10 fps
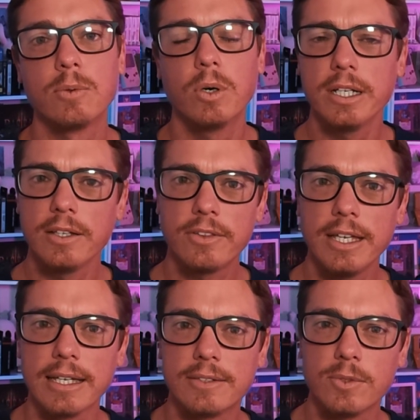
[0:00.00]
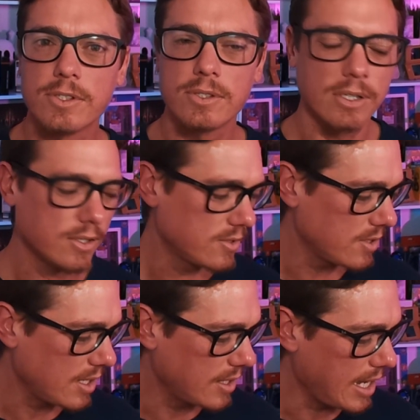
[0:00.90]
What do you think? Is
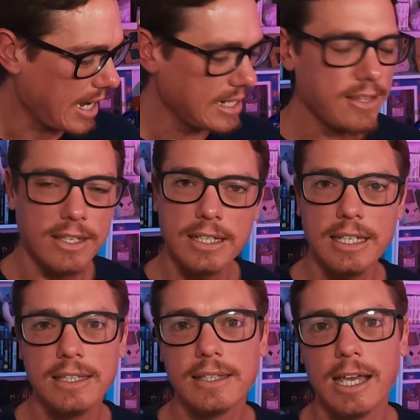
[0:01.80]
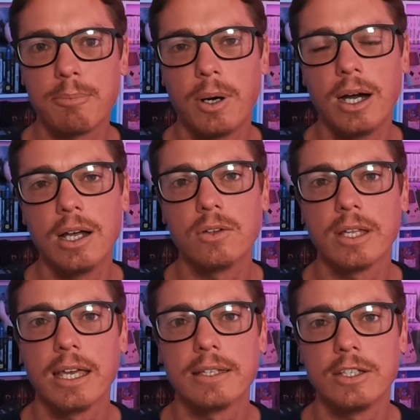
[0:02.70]
there anything in that pile
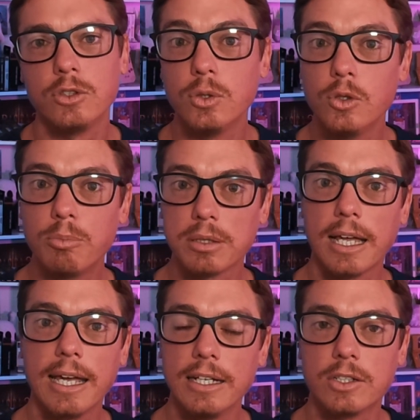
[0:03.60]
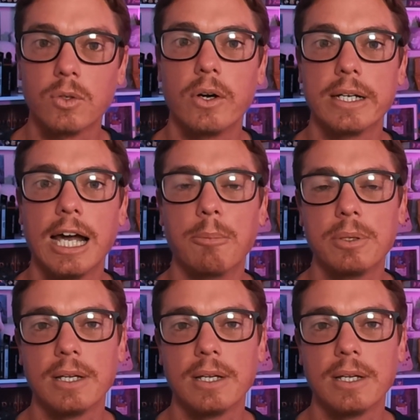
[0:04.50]
there that you played growing up?